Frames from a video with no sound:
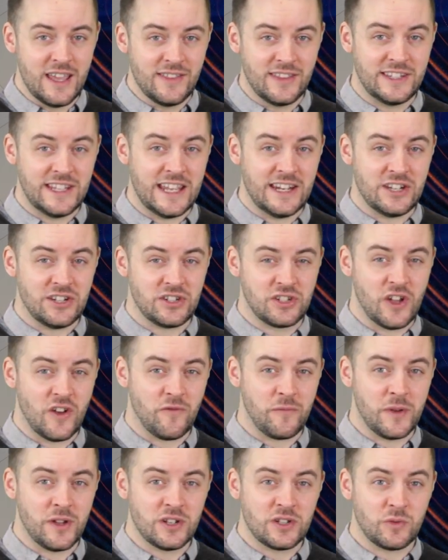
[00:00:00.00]
The Danish
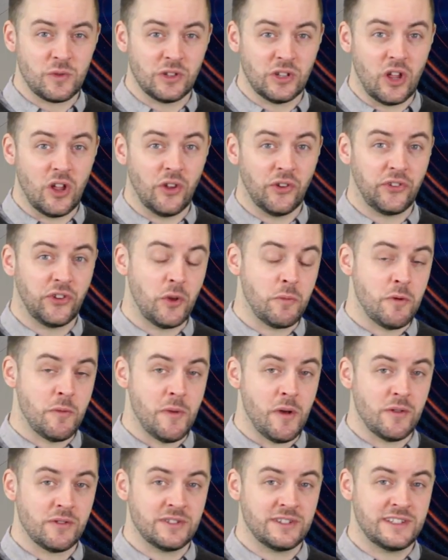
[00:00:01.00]
government will also
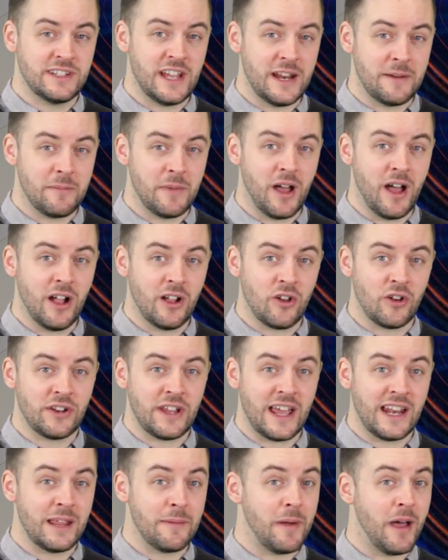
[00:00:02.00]
promote Denmark on
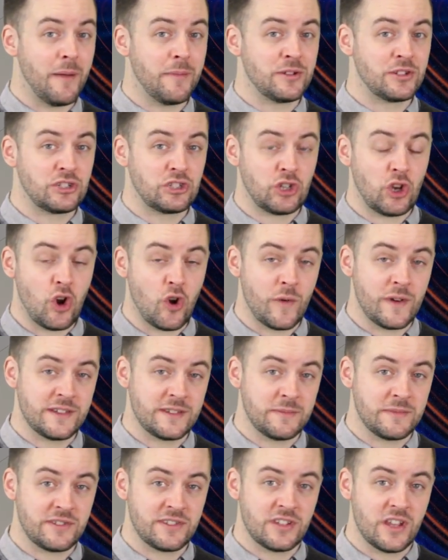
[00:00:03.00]
Alibaba's
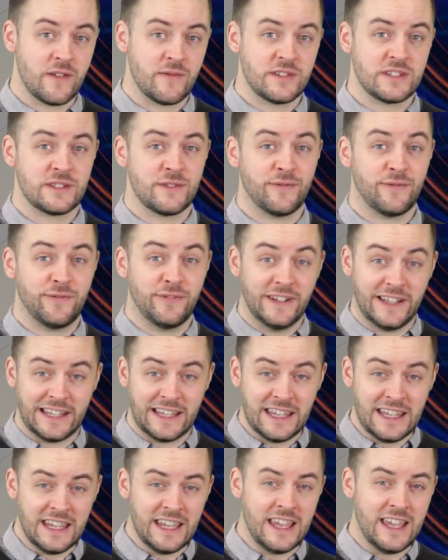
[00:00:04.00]
tourism service
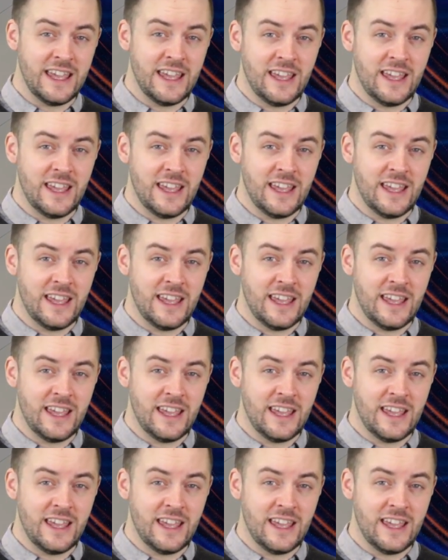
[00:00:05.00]
Fliggy,